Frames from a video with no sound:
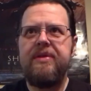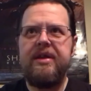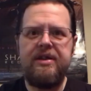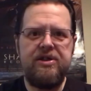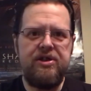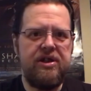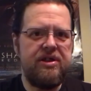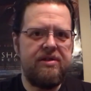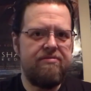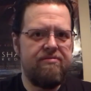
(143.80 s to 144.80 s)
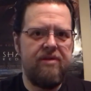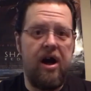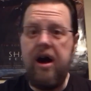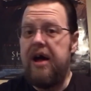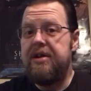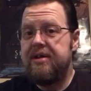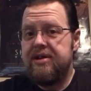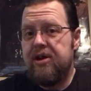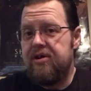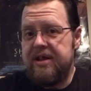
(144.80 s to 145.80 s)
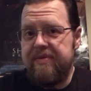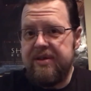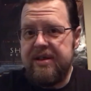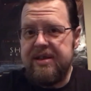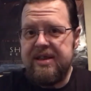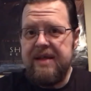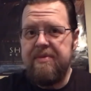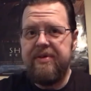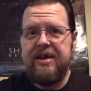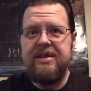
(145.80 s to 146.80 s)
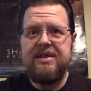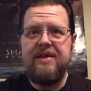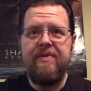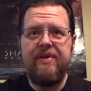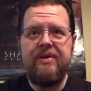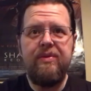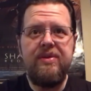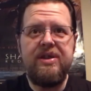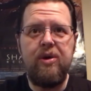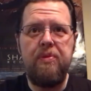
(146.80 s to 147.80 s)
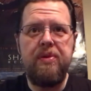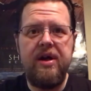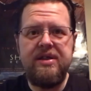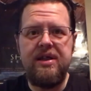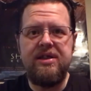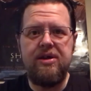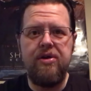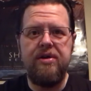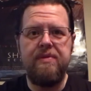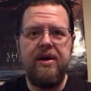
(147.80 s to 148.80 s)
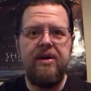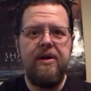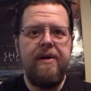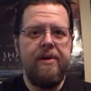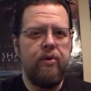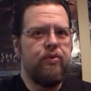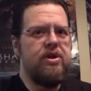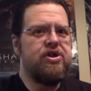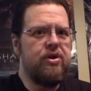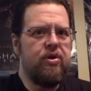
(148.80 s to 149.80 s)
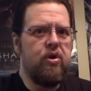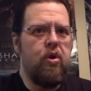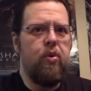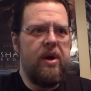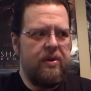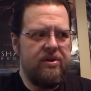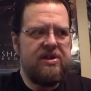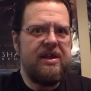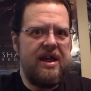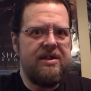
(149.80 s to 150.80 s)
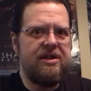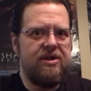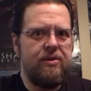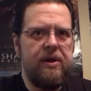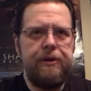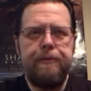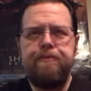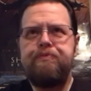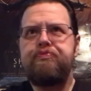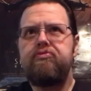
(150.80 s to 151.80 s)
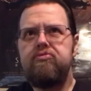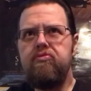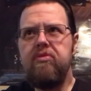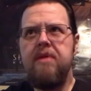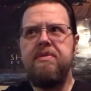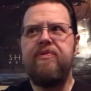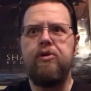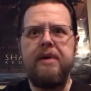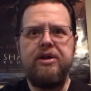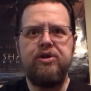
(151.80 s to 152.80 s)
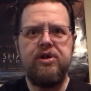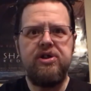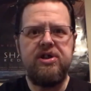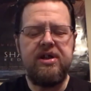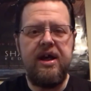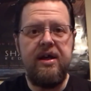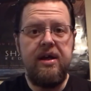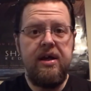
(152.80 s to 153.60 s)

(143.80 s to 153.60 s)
is just odd. It's hard to even conceive of it. When this whole process started, my original goal weight was to get to 200 before my nutritionist and I